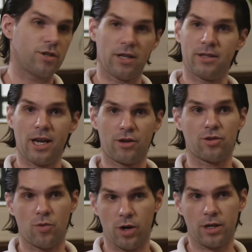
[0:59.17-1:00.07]
the attackers
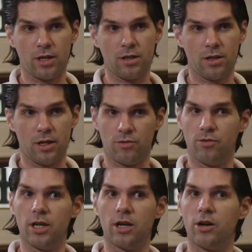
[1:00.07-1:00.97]
are working, it's
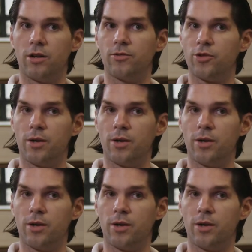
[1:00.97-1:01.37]
really hard to try